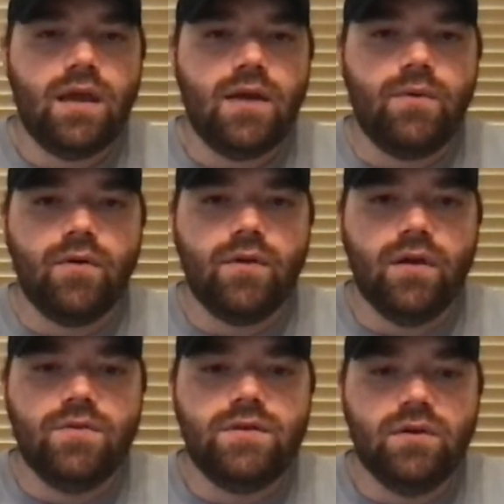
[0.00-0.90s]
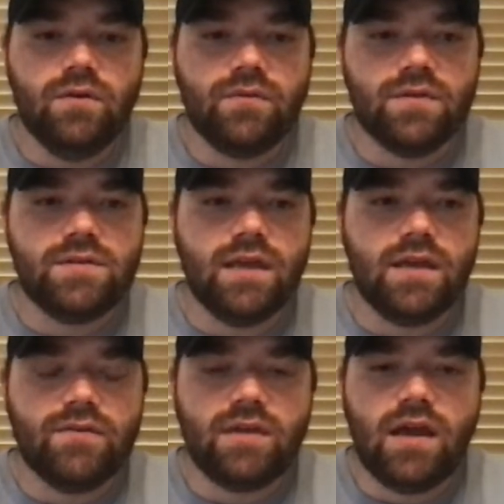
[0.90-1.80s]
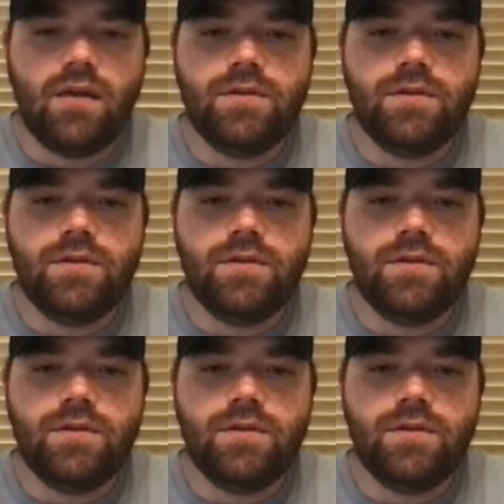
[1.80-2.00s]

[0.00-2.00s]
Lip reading: I won't go to it for the sake of time,